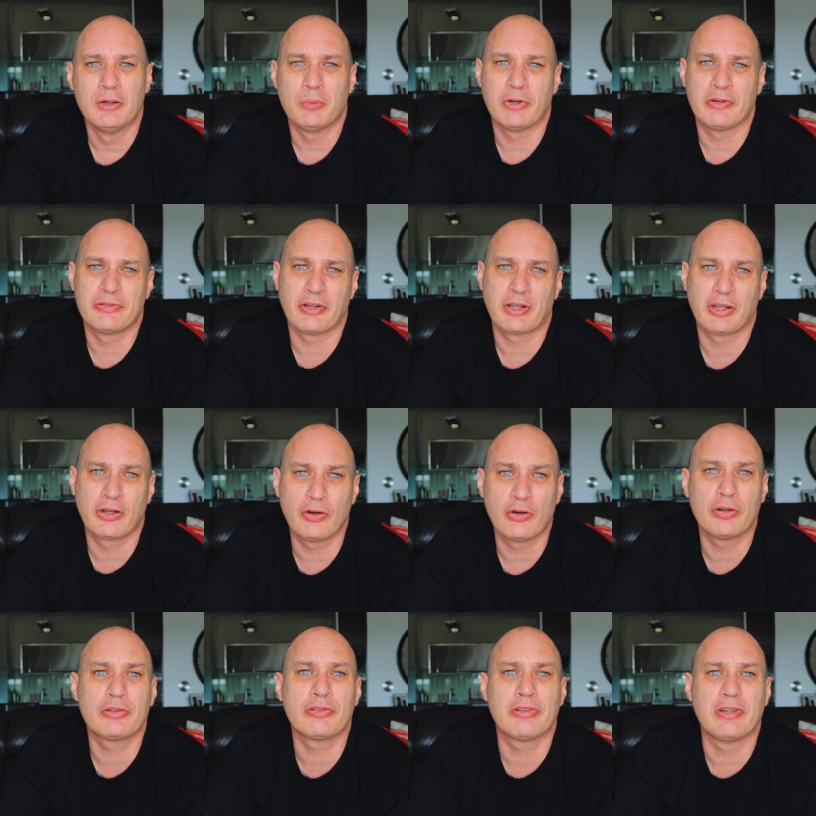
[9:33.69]
where
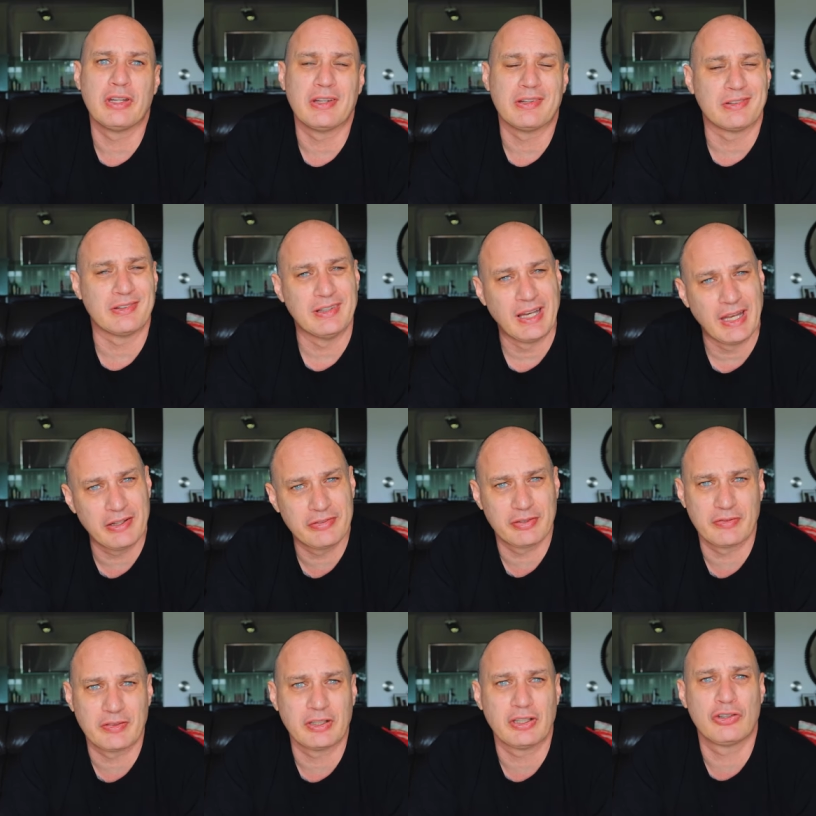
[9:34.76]
security is less
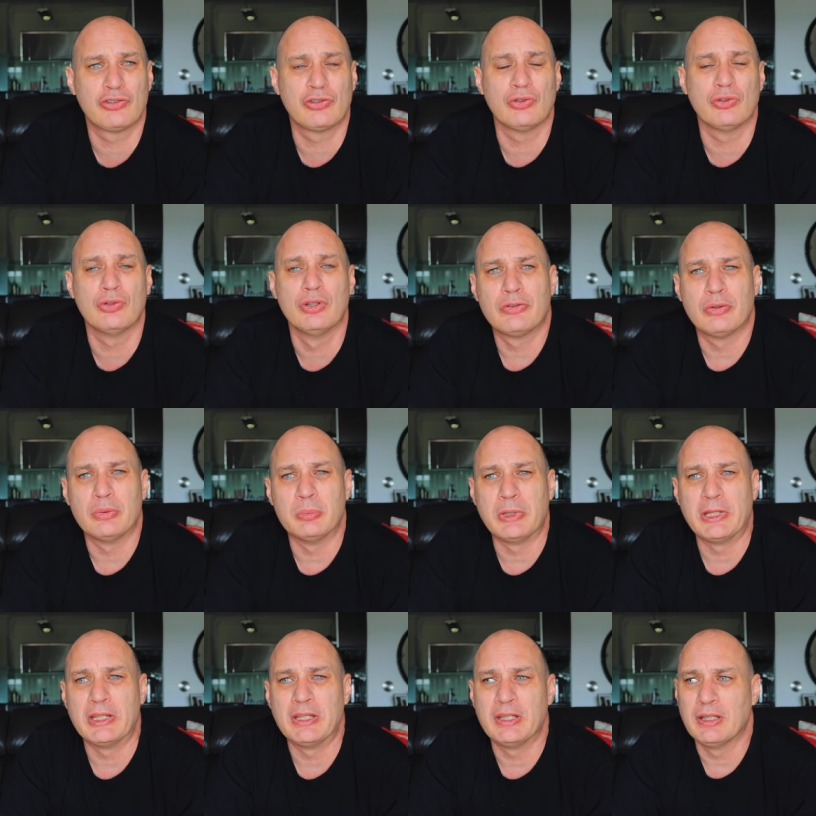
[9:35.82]
of an issue to
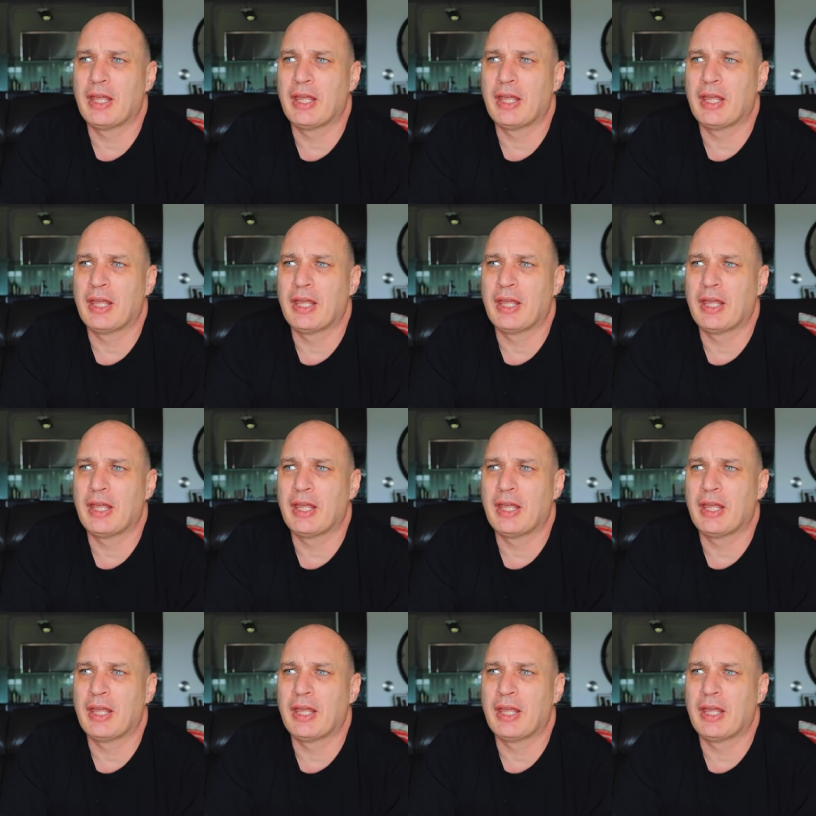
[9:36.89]
me,